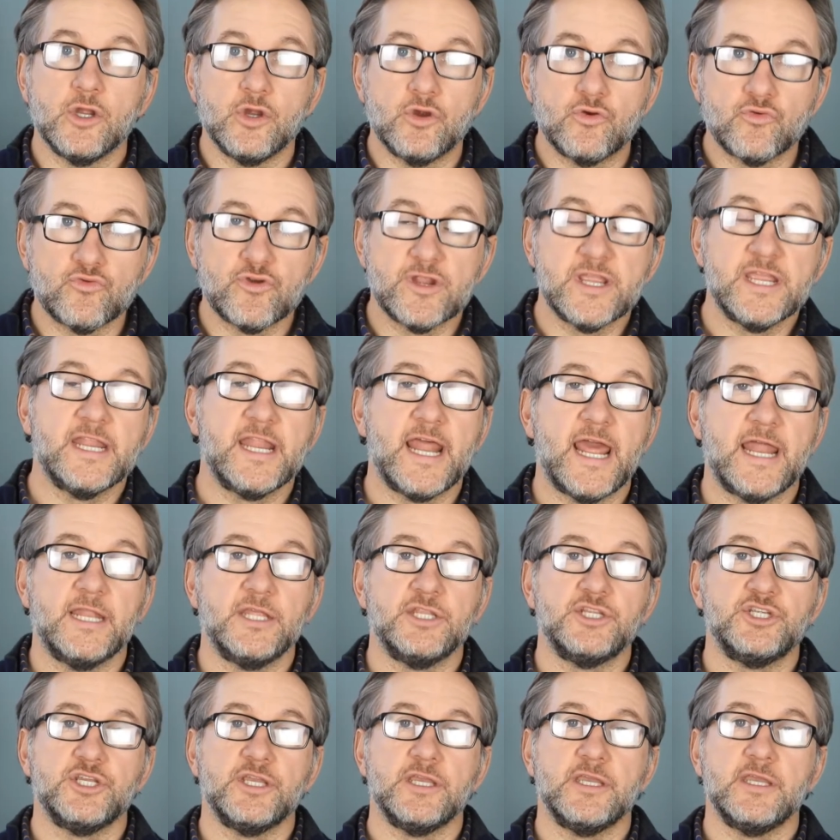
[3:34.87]
green
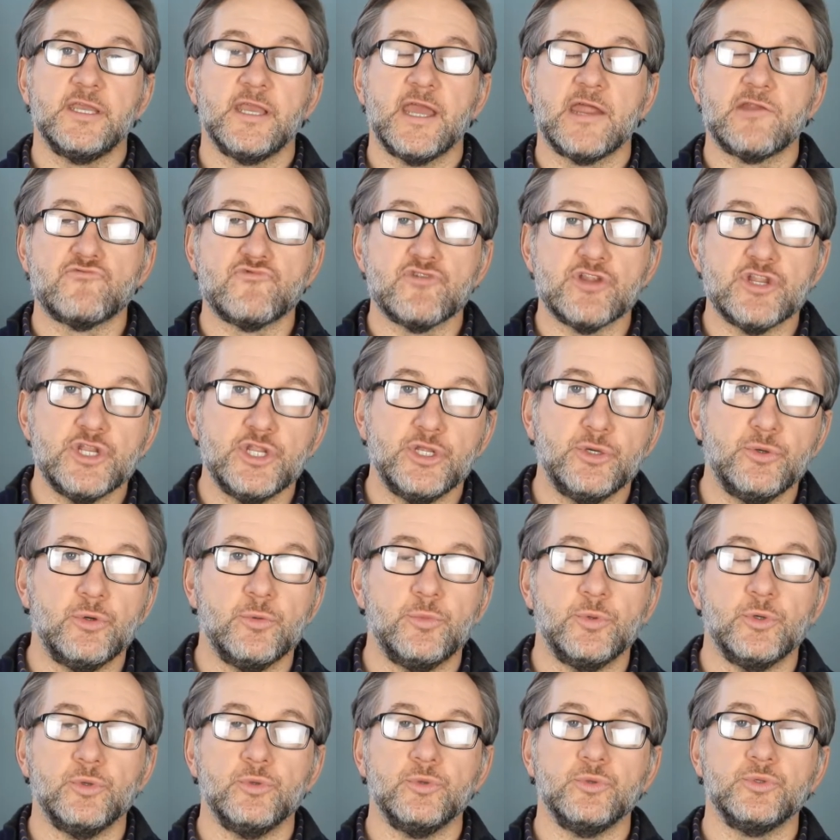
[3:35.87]
energy and
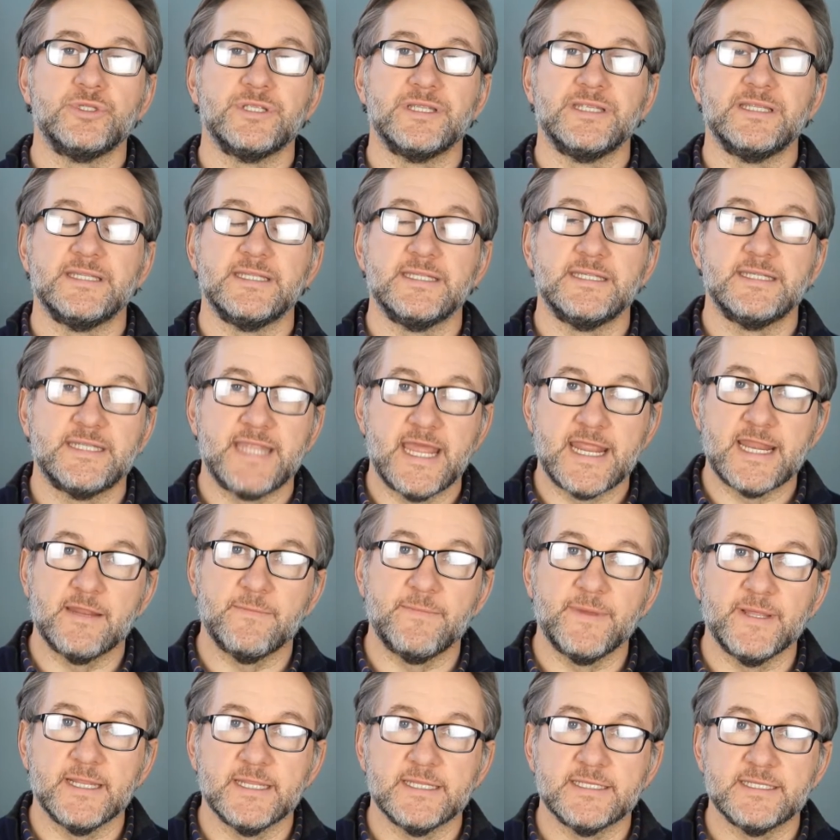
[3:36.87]
renewables and
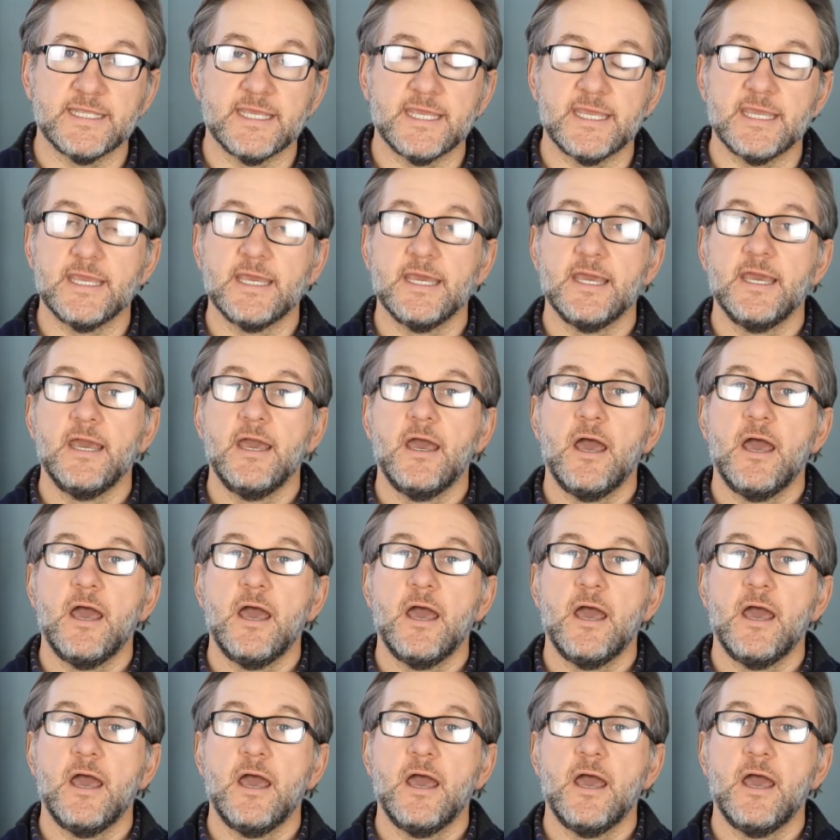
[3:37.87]
sustainability,